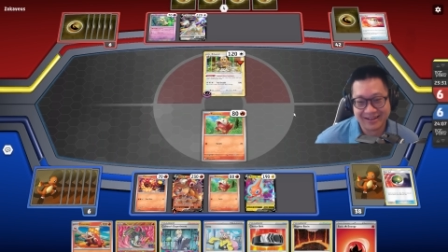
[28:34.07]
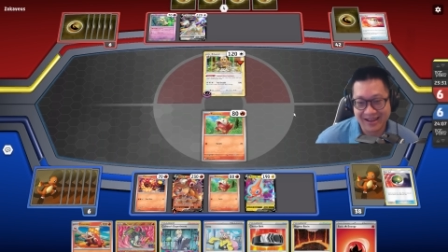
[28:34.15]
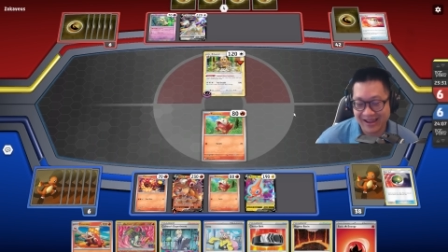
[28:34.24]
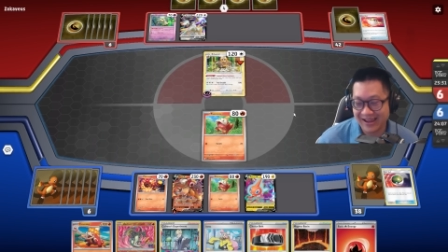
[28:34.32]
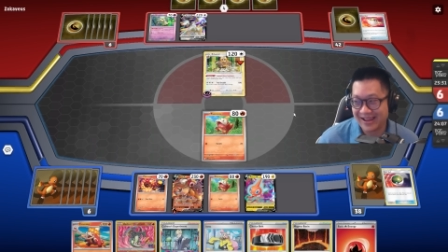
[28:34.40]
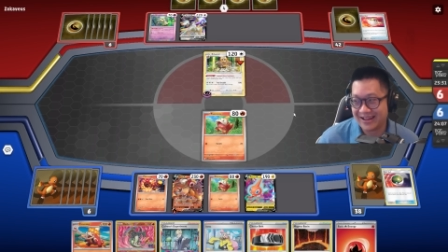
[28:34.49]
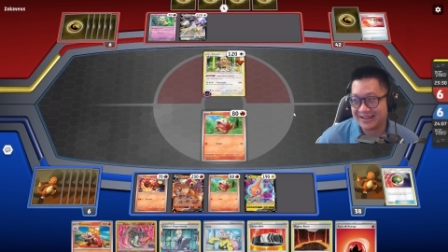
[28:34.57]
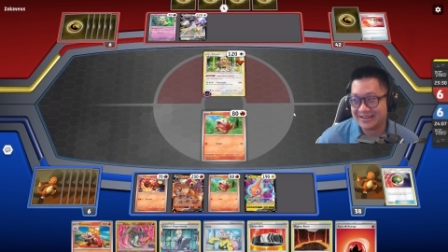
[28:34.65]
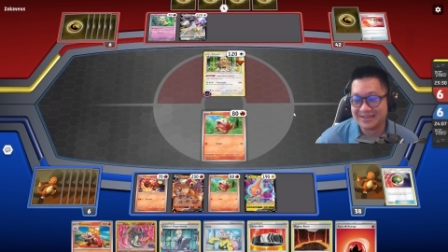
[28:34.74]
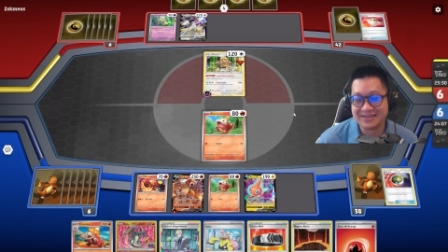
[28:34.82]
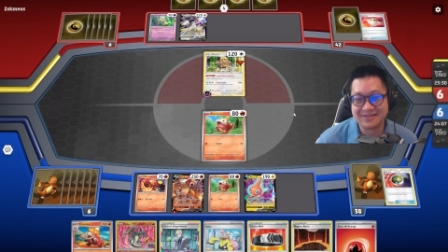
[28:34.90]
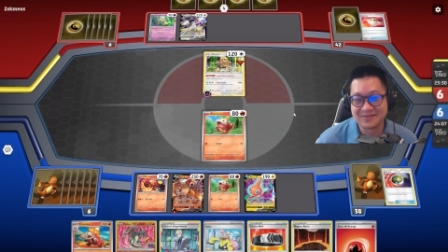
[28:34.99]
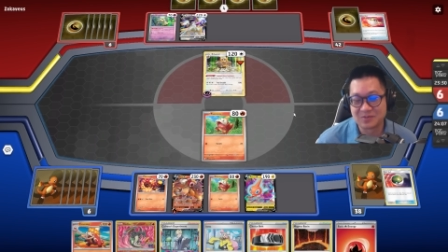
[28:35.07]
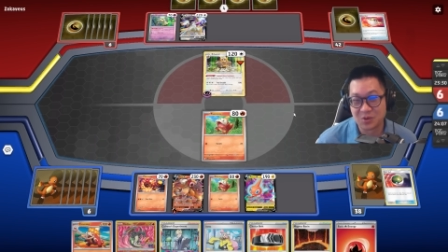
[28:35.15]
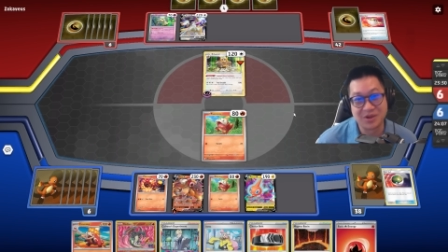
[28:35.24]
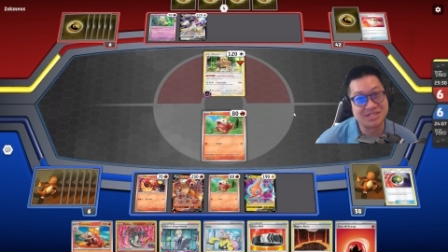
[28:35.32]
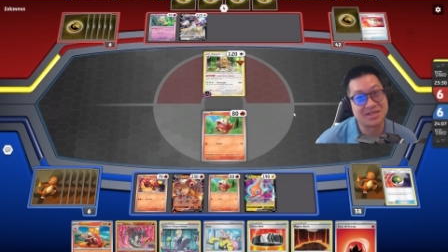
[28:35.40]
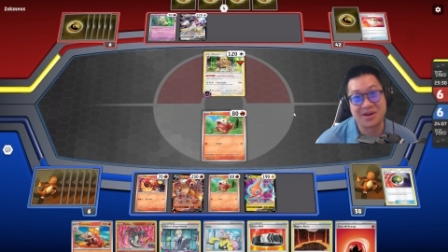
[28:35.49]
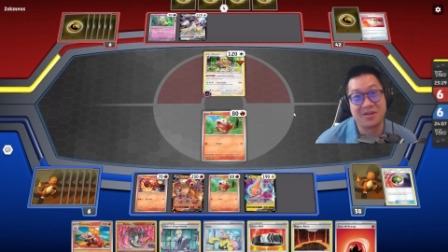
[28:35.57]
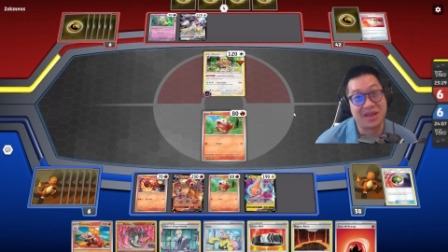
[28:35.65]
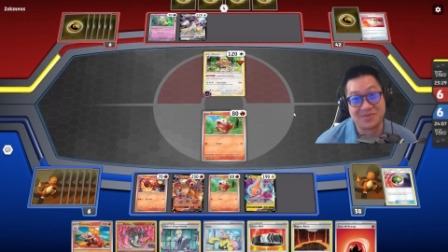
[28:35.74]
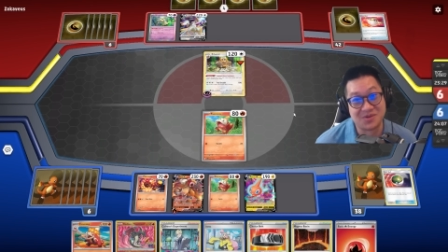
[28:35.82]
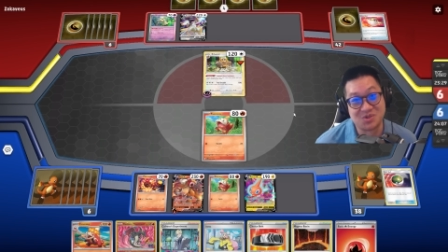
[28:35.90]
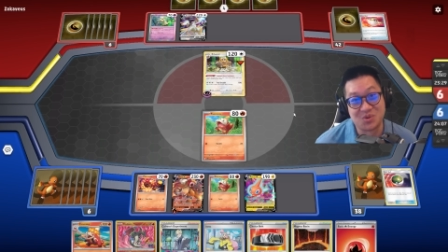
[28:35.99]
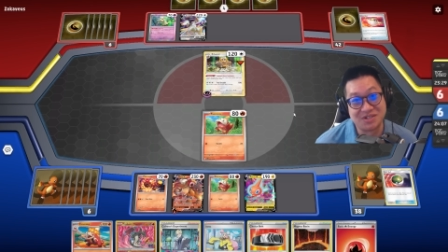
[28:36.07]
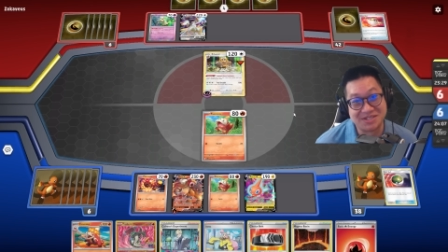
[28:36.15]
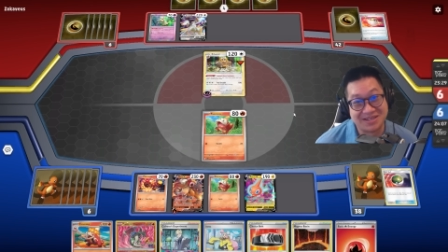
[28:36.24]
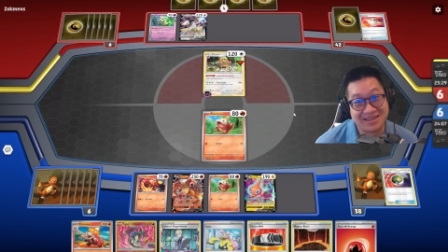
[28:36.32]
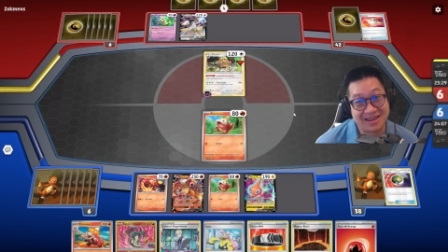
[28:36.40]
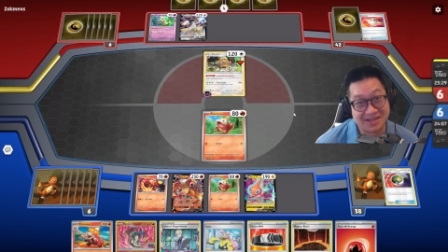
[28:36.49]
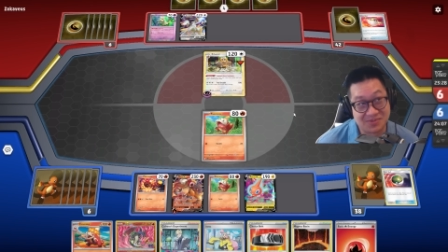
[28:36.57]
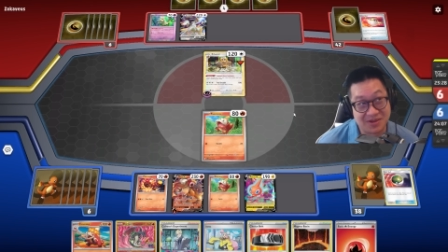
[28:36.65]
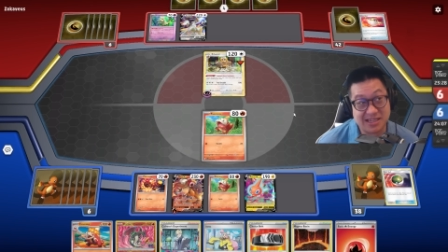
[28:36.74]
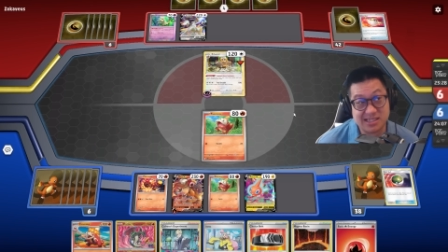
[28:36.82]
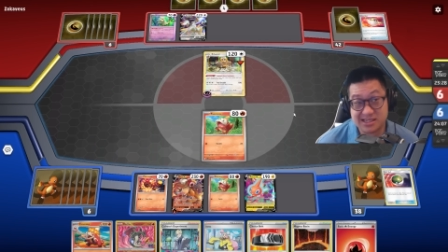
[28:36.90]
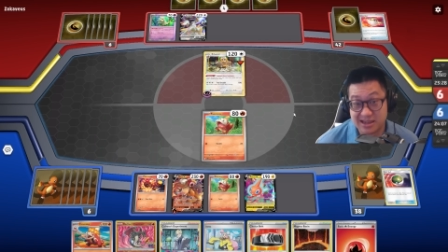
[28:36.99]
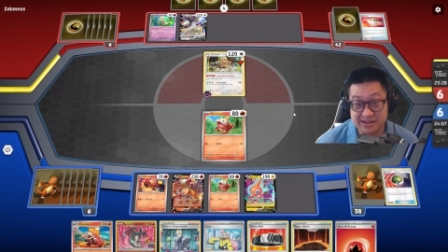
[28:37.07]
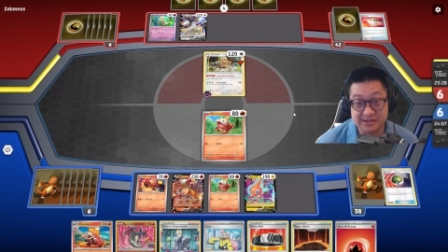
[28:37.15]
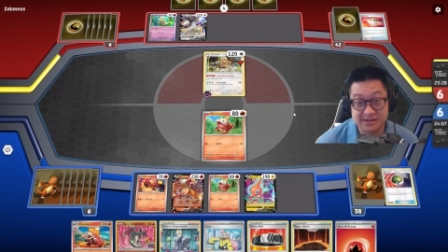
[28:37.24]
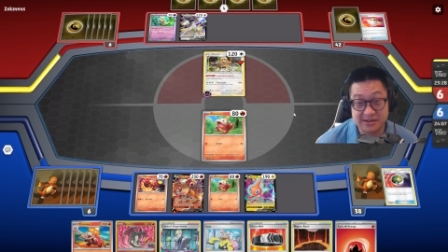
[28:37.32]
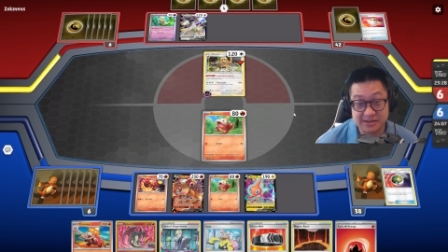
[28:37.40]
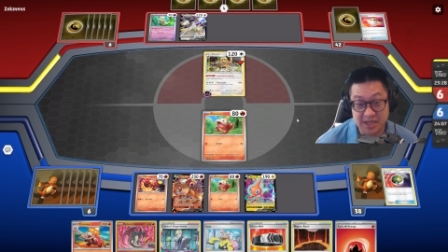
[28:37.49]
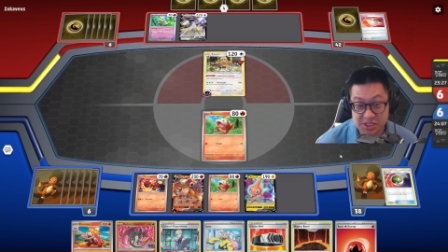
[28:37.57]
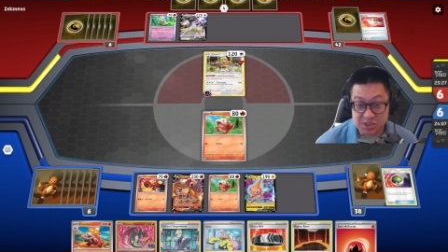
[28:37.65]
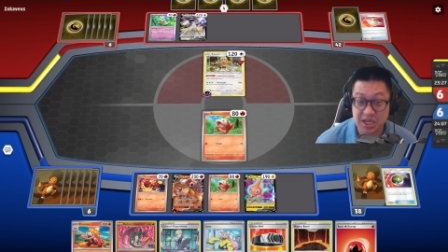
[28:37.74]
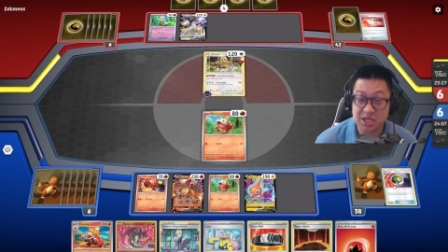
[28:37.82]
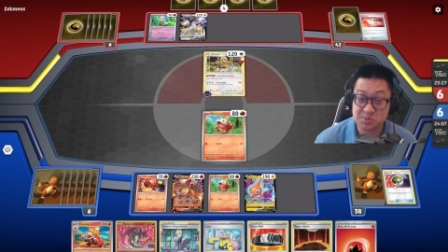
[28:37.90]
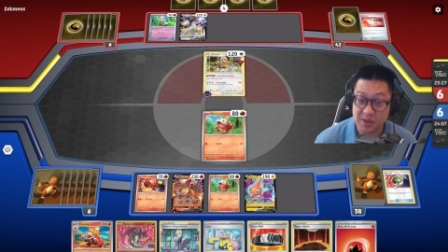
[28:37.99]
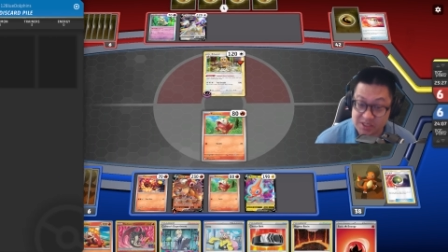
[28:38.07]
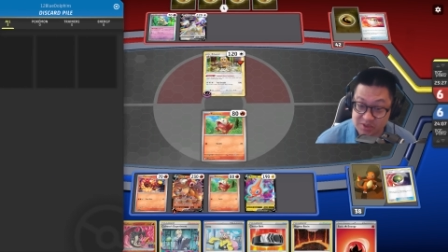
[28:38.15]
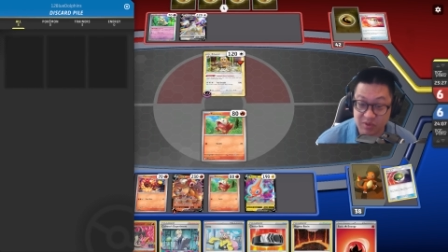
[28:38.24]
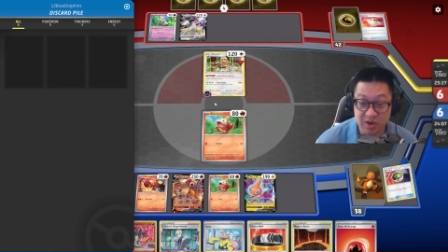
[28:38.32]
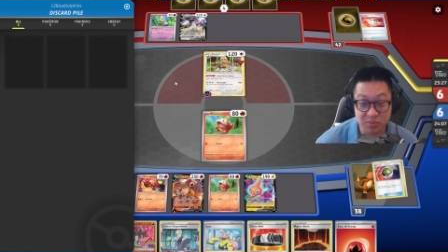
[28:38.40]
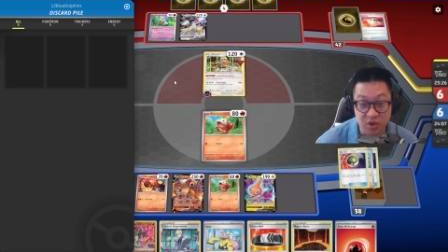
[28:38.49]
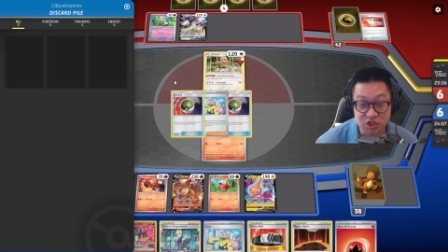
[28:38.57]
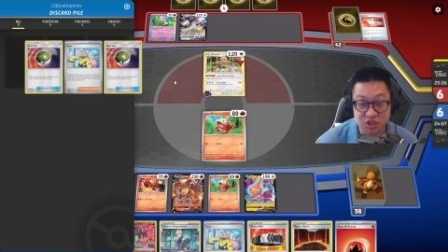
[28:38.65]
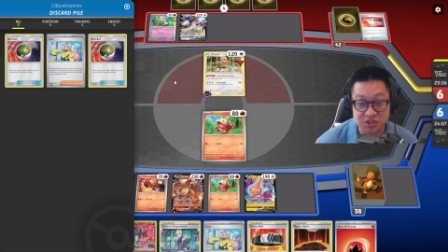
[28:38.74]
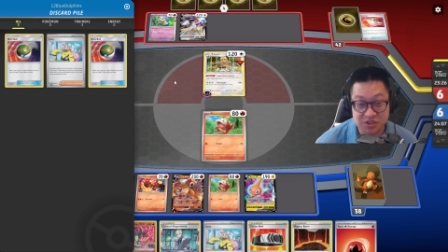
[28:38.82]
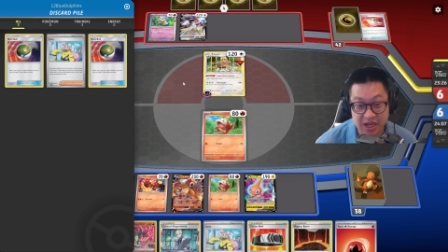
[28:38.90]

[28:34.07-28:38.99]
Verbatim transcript: And the reason that I only have two switches in the deck is because uh, that deck space is very precious.